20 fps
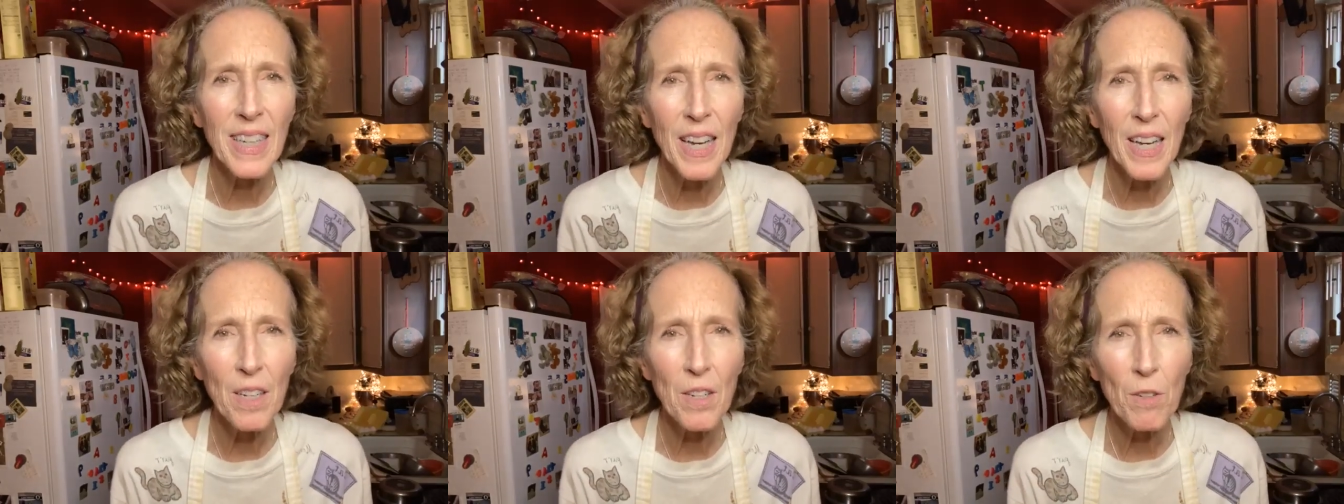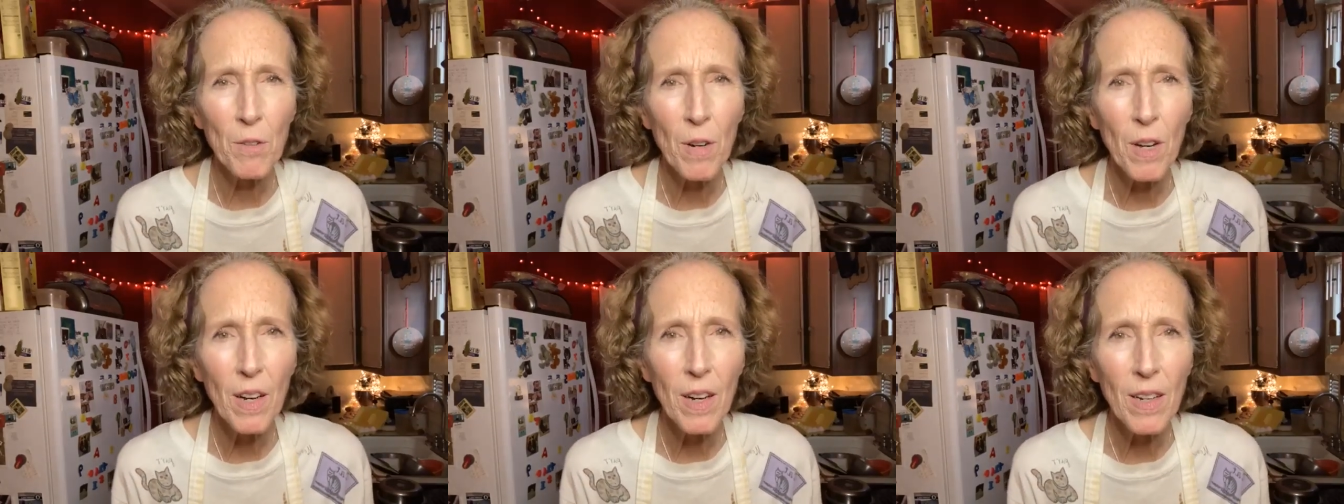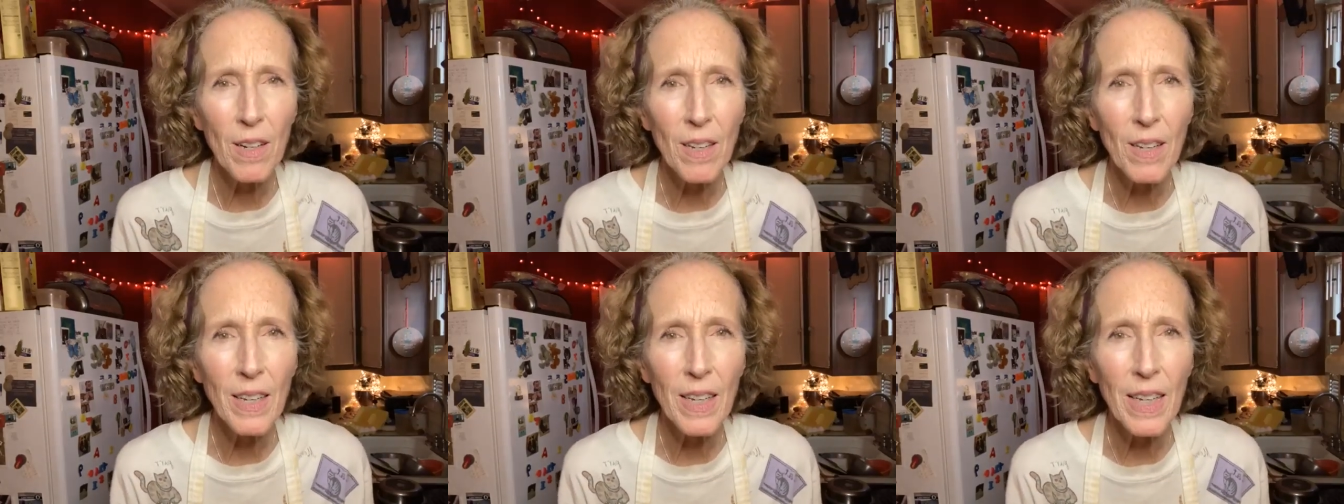Kendra,
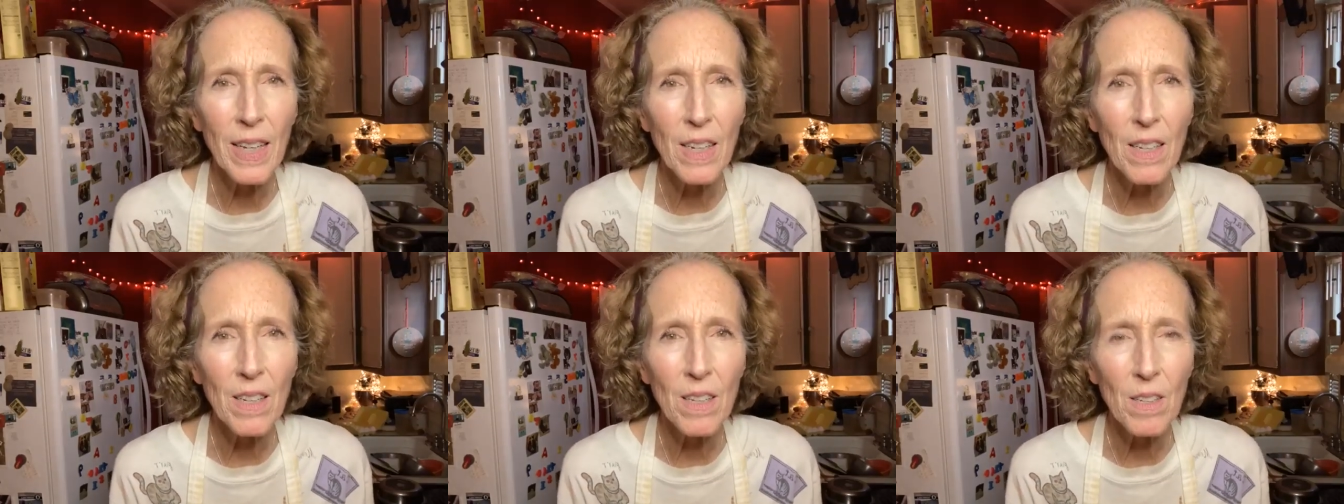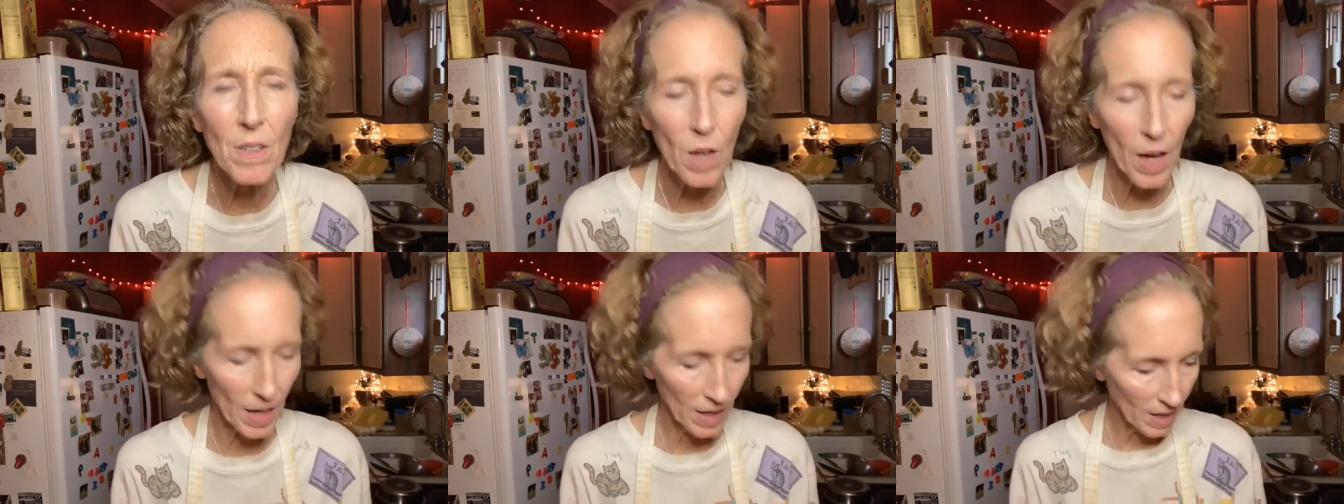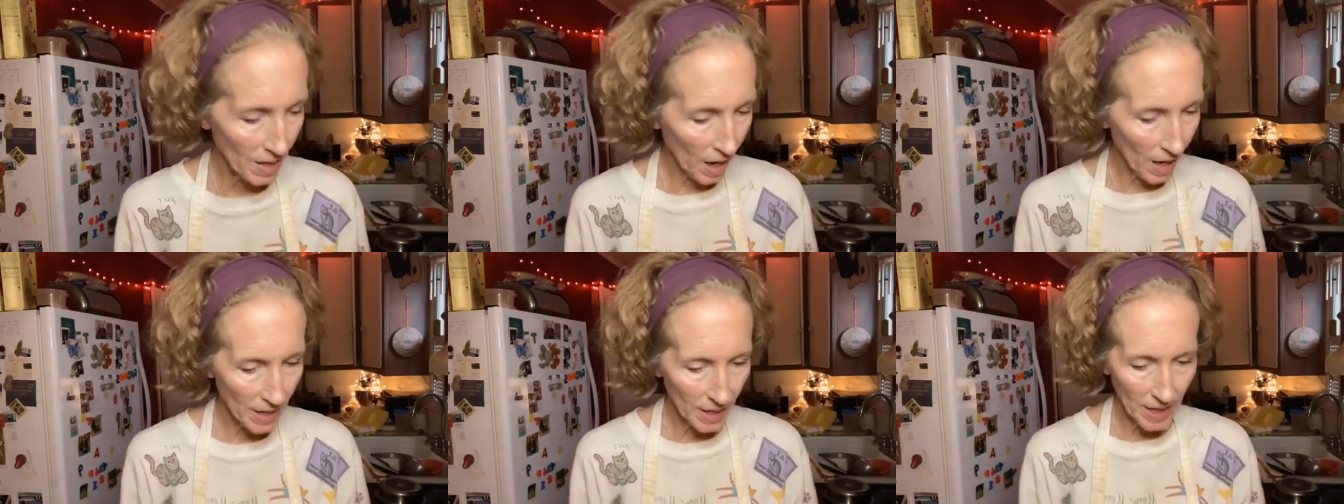Keith,
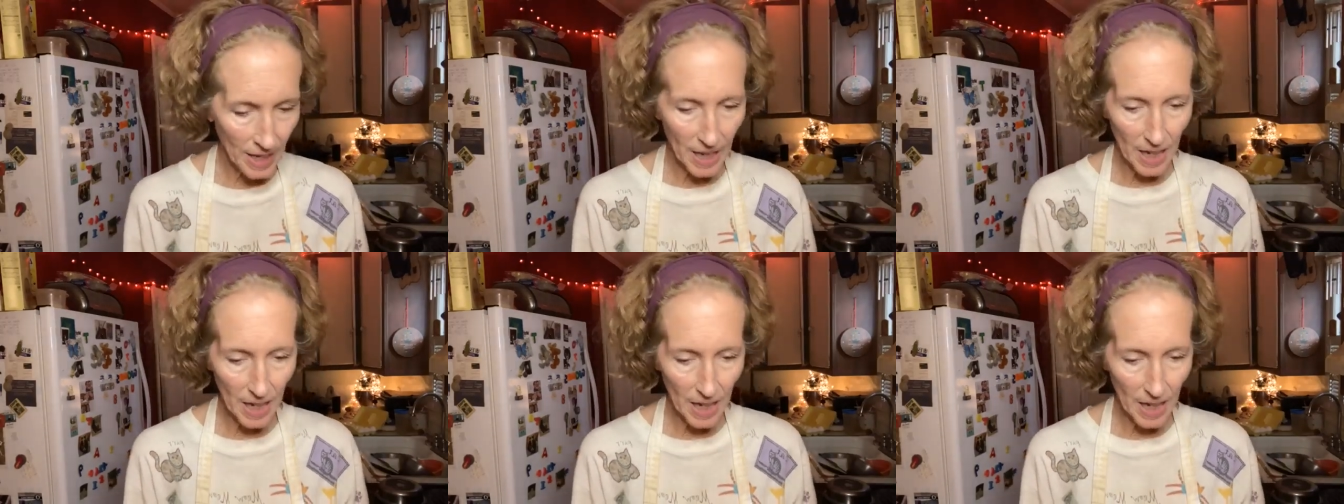oh God,